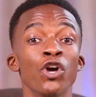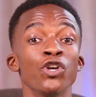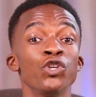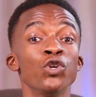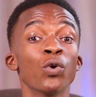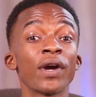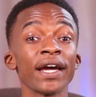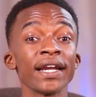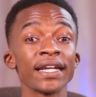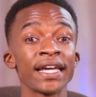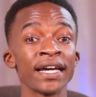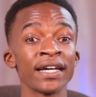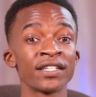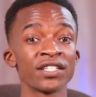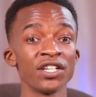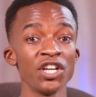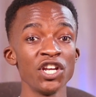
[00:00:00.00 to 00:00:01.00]
You can
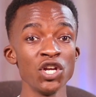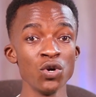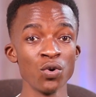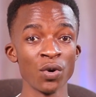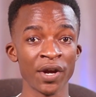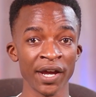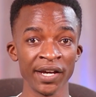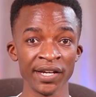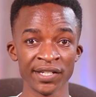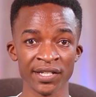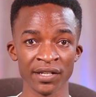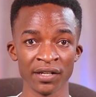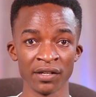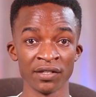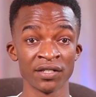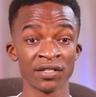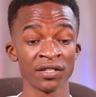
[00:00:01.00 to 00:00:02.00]
get new
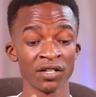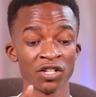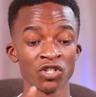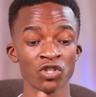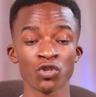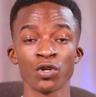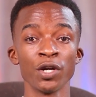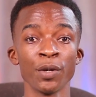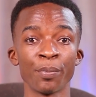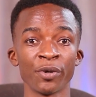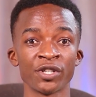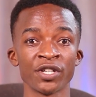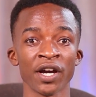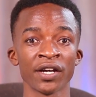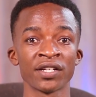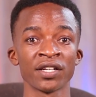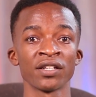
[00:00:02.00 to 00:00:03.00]
cases, screen
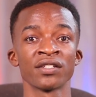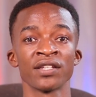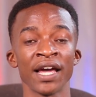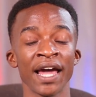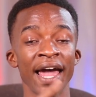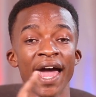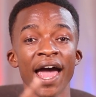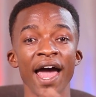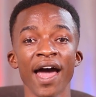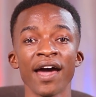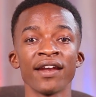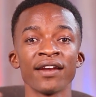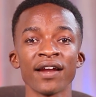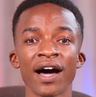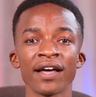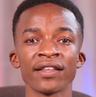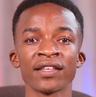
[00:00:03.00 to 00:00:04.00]
protectors,
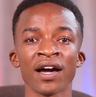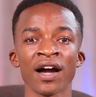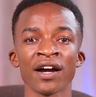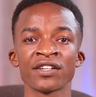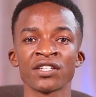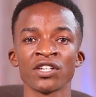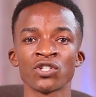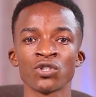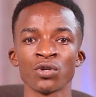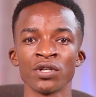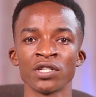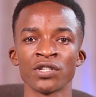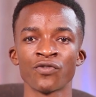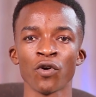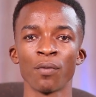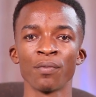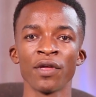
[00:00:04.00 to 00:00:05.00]
and other
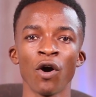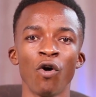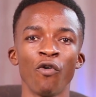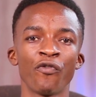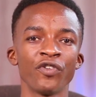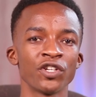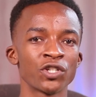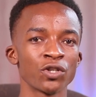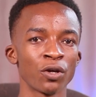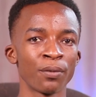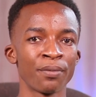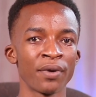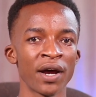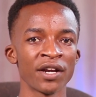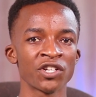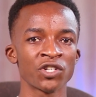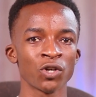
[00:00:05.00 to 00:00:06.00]
accessories from the official
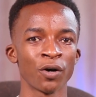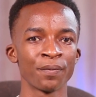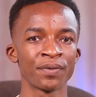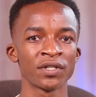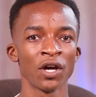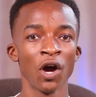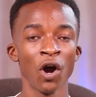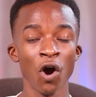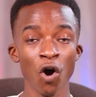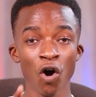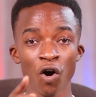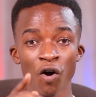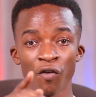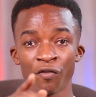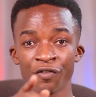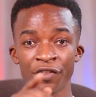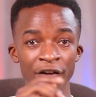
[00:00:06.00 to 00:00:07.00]
brand shops
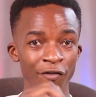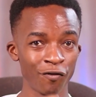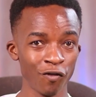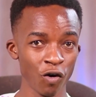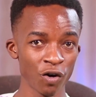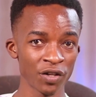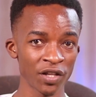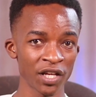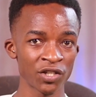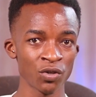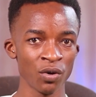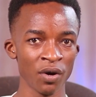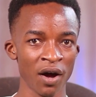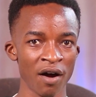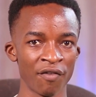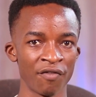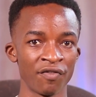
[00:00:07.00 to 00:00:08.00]
of the phone that you
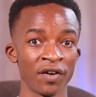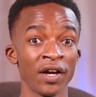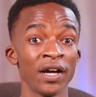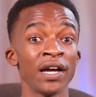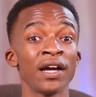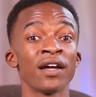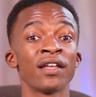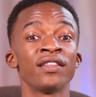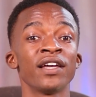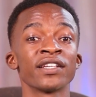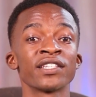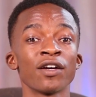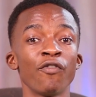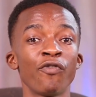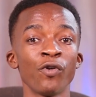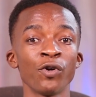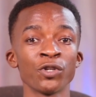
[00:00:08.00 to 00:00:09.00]
have. There are
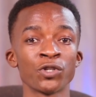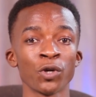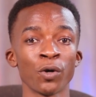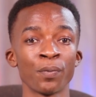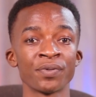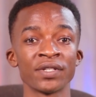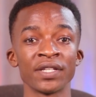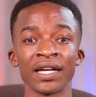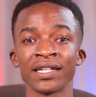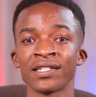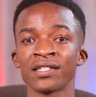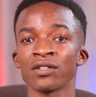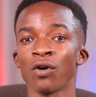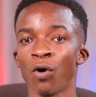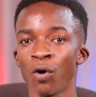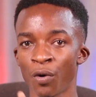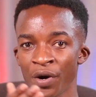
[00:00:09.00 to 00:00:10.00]
some phone shops that
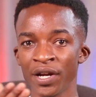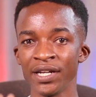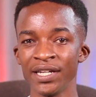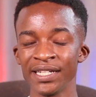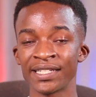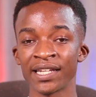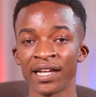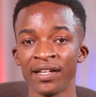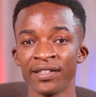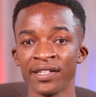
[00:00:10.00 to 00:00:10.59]
already sell